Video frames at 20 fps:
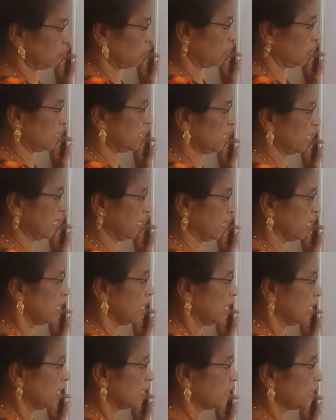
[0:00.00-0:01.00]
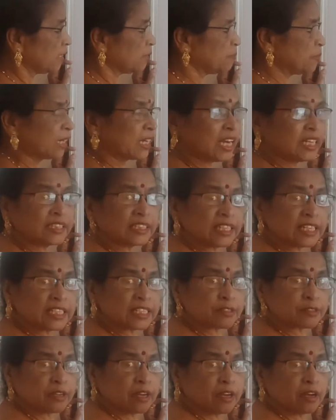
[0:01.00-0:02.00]
See, because it
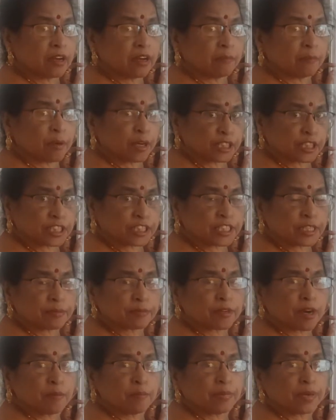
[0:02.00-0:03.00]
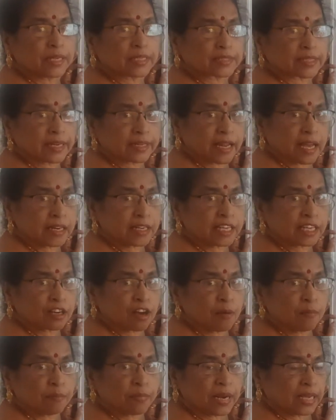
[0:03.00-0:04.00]
is positive complex, cationic
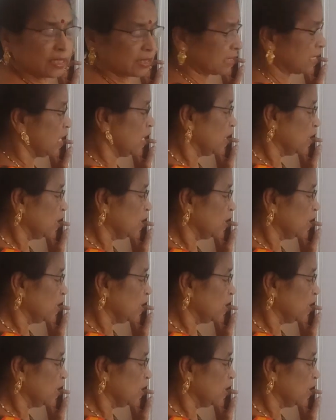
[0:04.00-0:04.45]
complex.